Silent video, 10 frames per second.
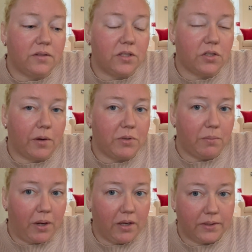description
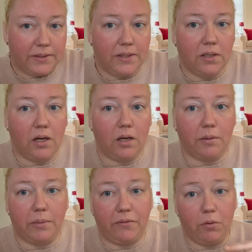box
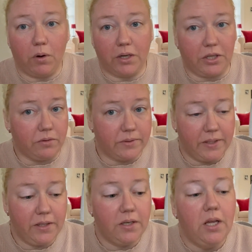if you want to use
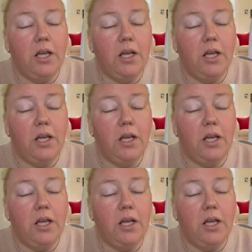it.